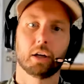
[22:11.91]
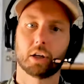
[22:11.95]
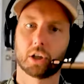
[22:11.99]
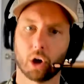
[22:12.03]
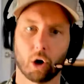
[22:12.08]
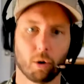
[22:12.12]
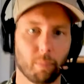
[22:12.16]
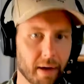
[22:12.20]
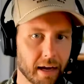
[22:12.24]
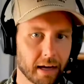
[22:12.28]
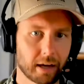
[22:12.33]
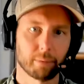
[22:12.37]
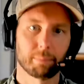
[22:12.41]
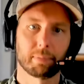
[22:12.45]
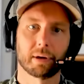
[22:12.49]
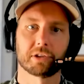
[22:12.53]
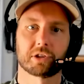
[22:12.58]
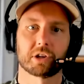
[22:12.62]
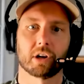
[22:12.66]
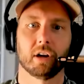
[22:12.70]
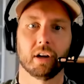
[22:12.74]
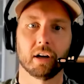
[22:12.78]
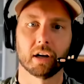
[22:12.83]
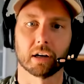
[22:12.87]
go make a
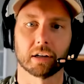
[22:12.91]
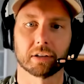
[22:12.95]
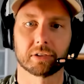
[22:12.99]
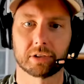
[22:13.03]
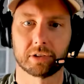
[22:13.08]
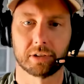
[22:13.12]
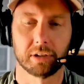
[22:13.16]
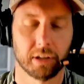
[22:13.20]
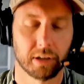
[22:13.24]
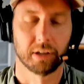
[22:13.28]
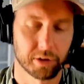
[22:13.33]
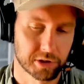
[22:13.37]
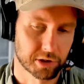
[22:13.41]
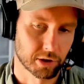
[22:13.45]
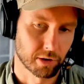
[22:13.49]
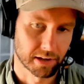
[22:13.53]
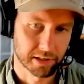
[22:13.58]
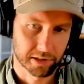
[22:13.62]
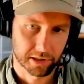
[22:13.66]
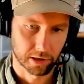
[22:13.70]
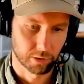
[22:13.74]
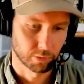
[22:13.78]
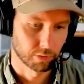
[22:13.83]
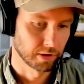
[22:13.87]
bunch of hooks, So
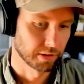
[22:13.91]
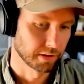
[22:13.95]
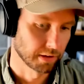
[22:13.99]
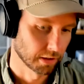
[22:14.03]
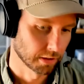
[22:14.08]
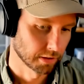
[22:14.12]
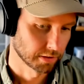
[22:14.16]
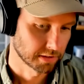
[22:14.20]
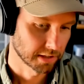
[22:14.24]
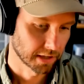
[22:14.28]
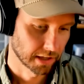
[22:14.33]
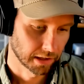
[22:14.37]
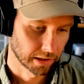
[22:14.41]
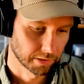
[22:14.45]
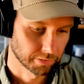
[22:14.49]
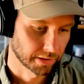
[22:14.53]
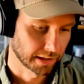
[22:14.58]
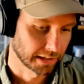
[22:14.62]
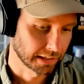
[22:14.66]
I sent one the other day of